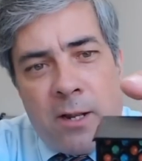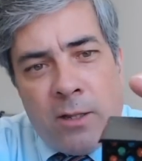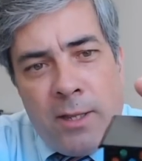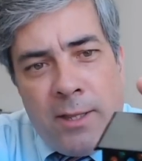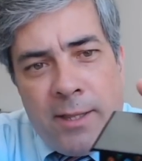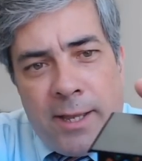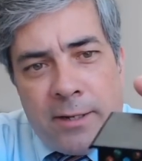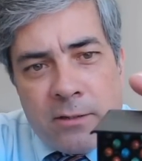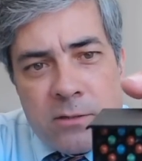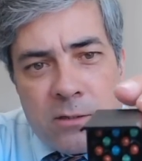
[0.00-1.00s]
panel,
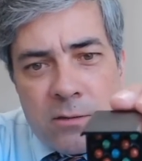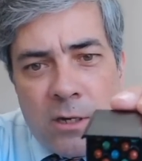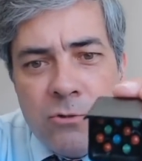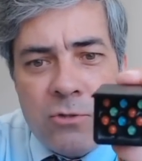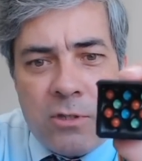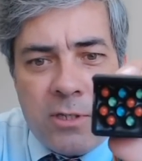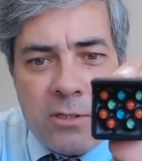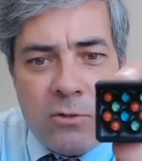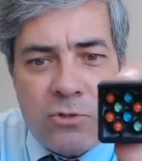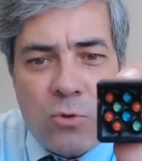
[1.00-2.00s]
and there's, there's hundreds of
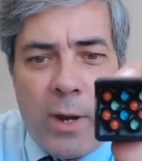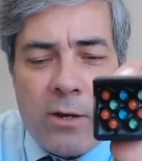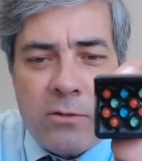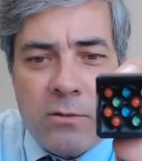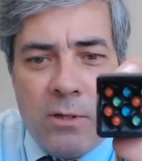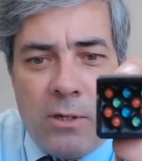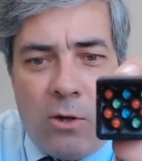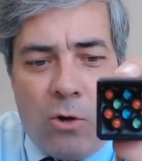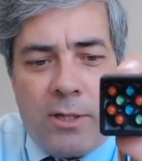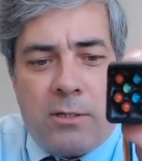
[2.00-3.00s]
these little squares,
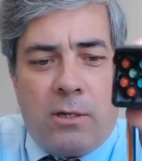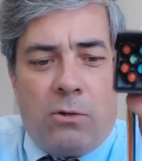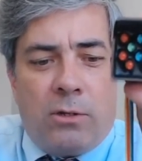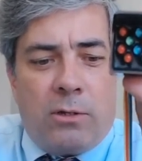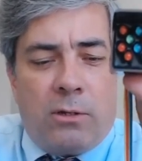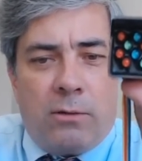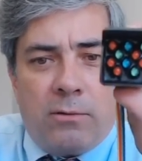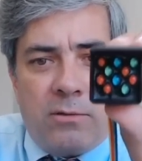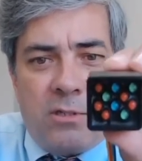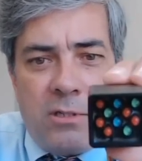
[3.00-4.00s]
all, at, all
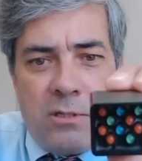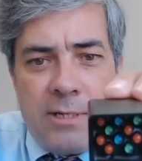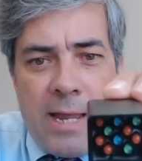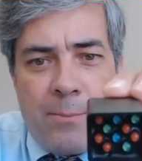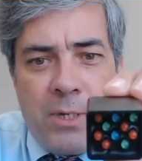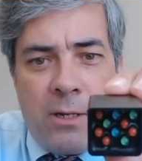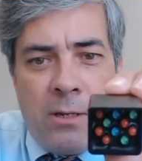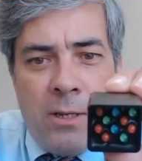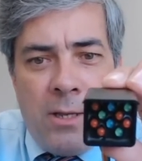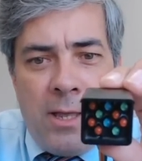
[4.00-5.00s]
uh, snapped
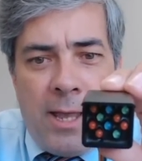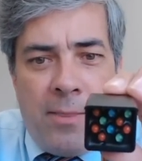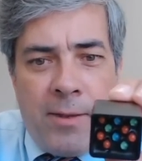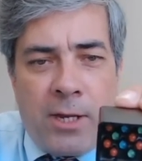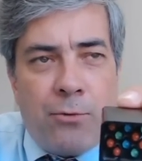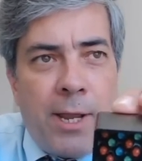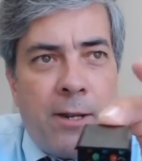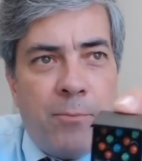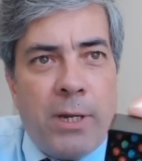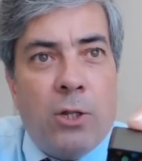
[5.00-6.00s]
in, and then they
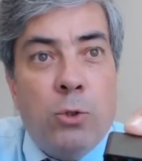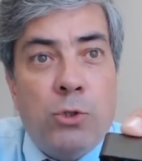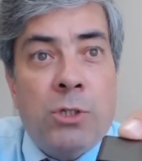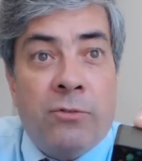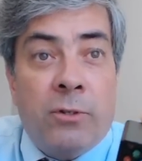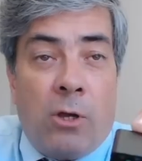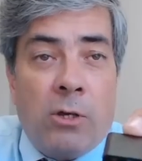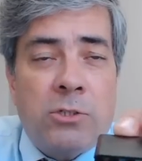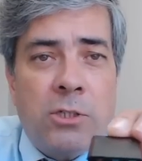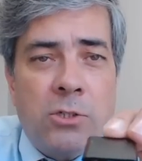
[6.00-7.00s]
create a big illusion of a
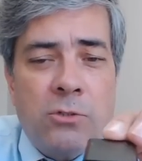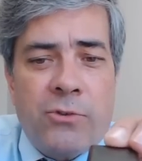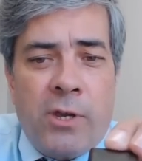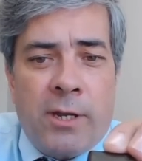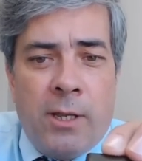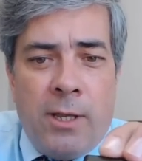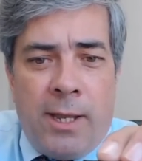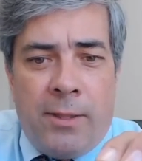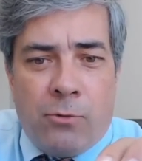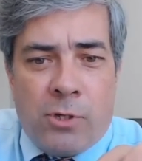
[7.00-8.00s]
large digital sign,
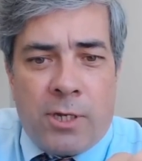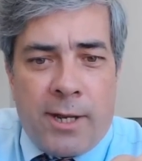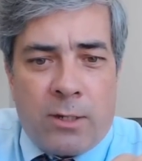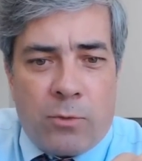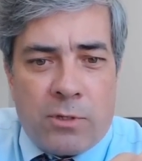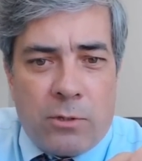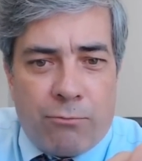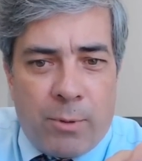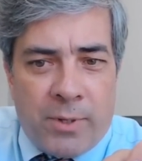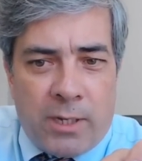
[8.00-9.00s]
and they're all connected with this
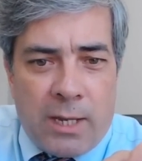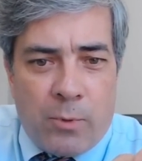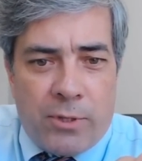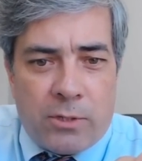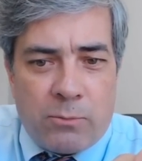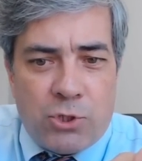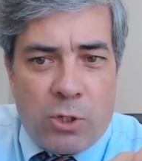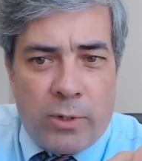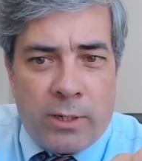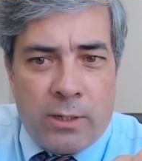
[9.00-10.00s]
little ribbon cable that I'm
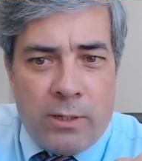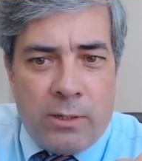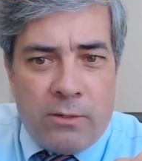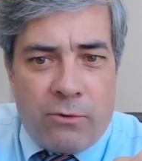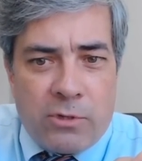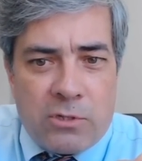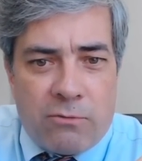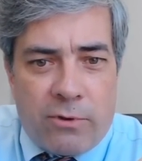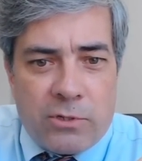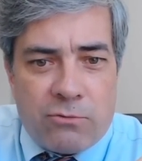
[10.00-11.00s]
showing. It's
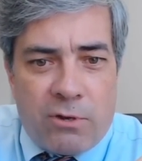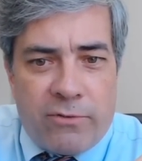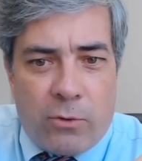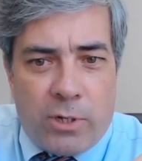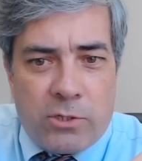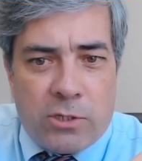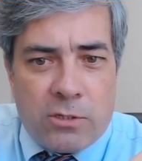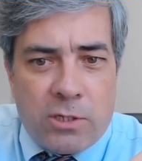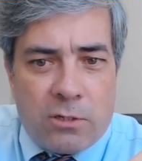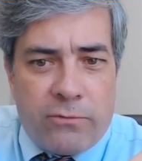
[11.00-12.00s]
very, very straightforward. As you
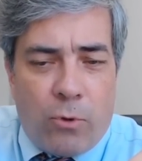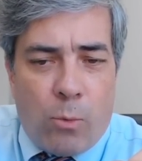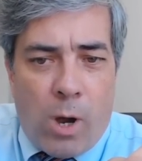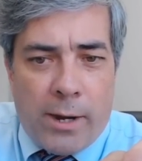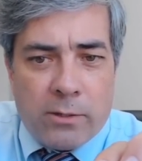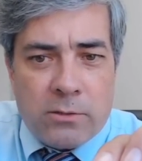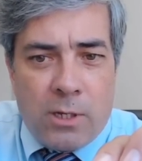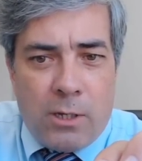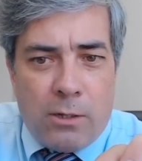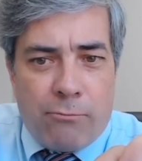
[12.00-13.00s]
can see, it's four
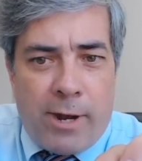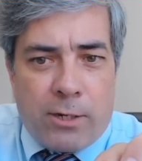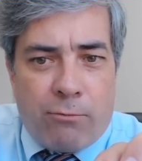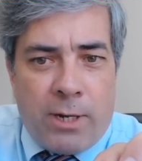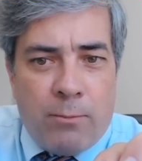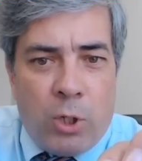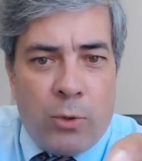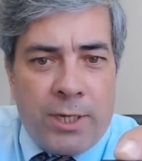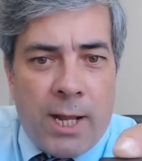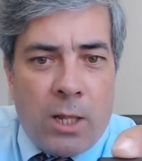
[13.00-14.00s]
wires: red, green,
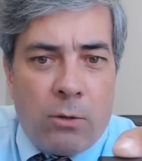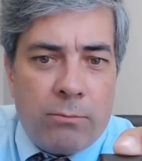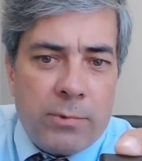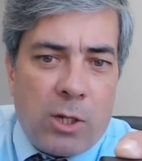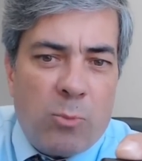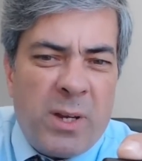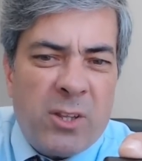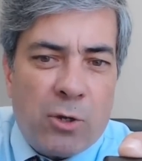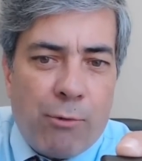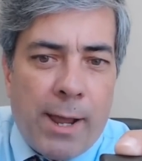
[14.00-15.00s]
blue, and yellow. Yellow
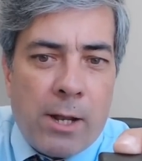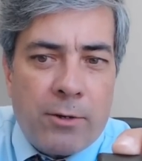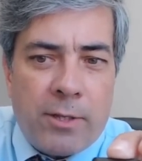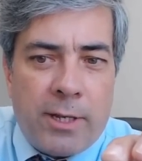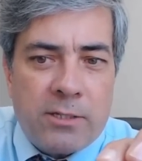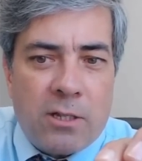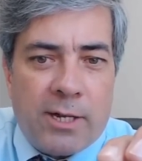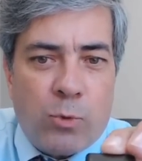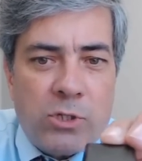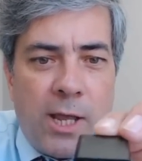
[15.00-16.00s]
being the ground, and then they
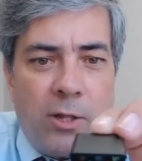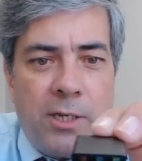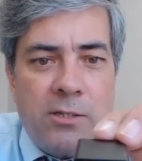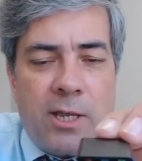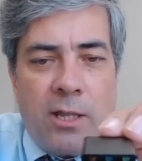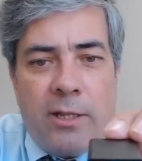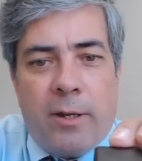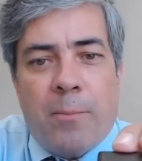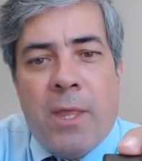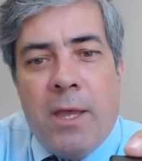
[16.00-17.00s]
select which L E Ds get
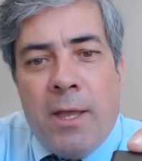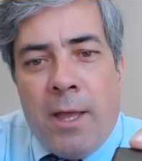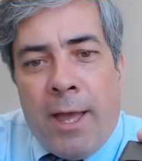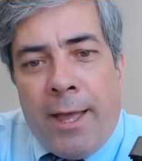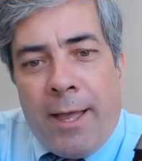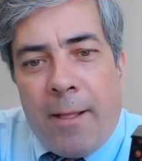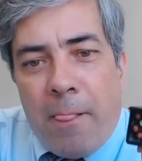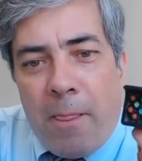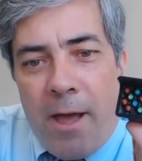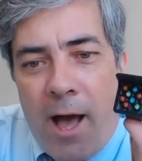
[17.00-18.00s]
lit up.
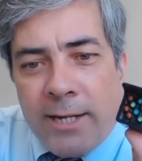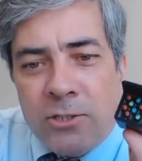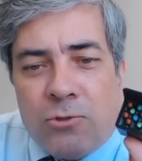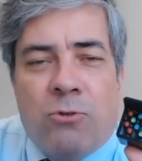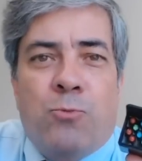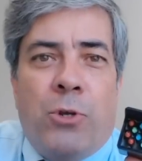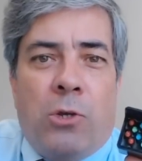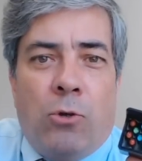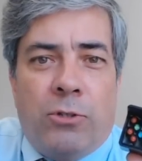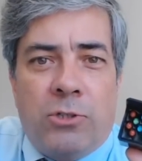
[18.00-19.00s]
I just thought it was
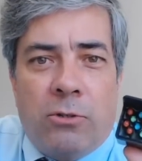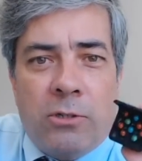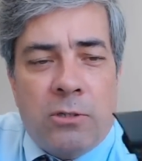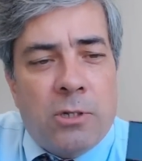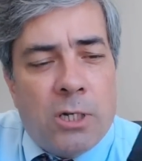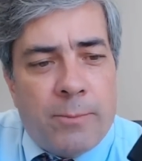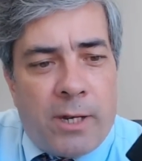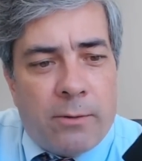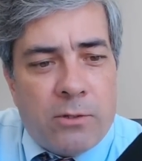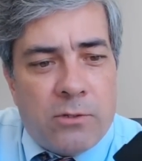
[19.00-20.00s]
pretty cool to show this and talk
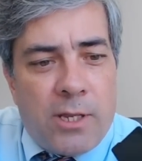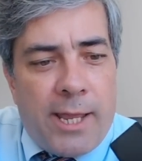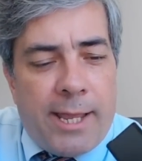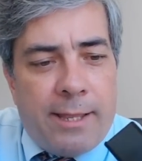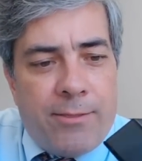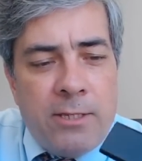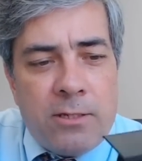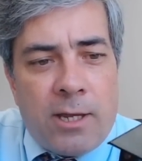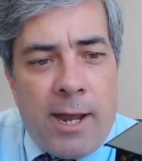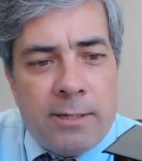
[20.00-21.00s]
about it, because
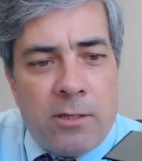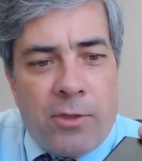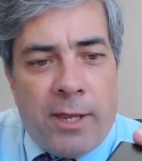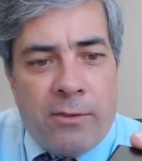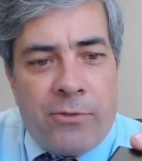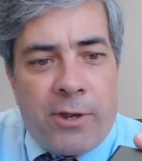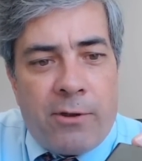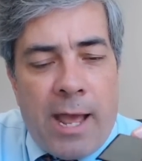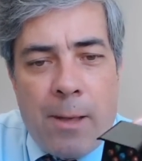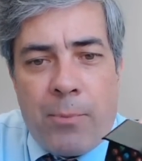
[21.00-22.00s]
these are the kinds of things
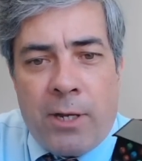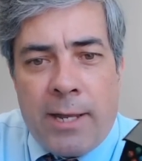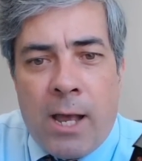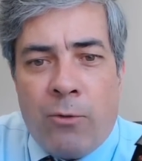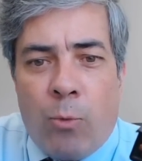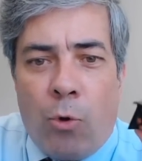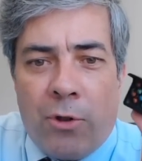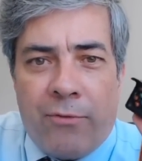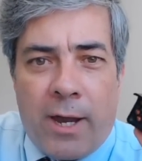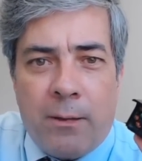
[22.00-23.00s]
that are happening now in the
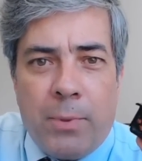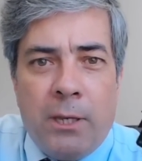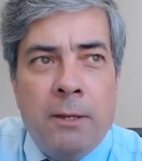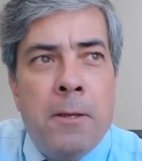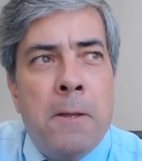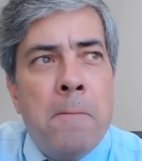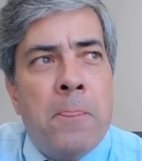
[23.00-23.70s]
world of I P,